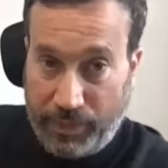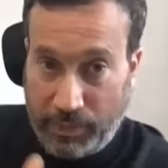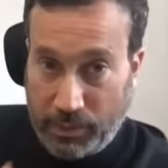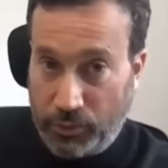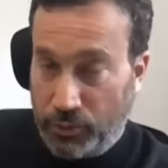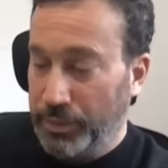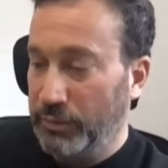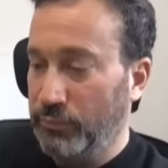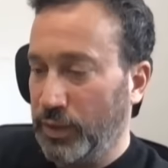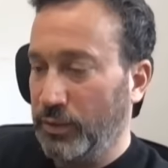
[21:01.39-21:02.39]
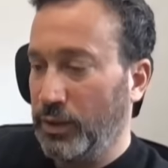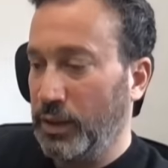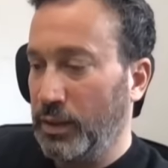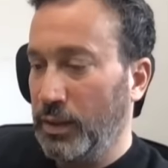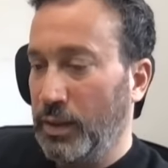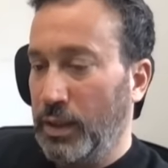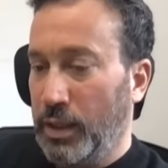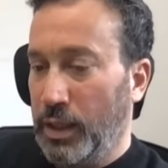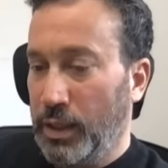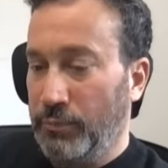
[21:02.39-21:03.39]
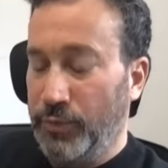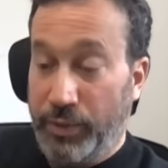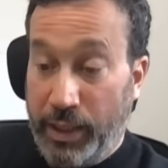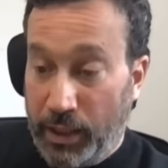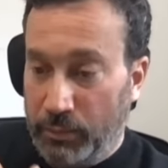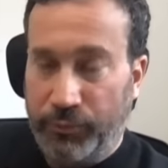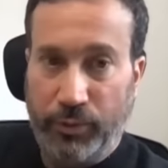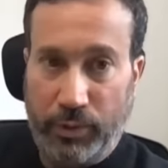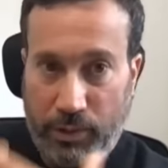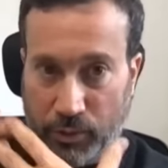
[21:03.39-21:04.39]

something that could be very, uh, very helpful.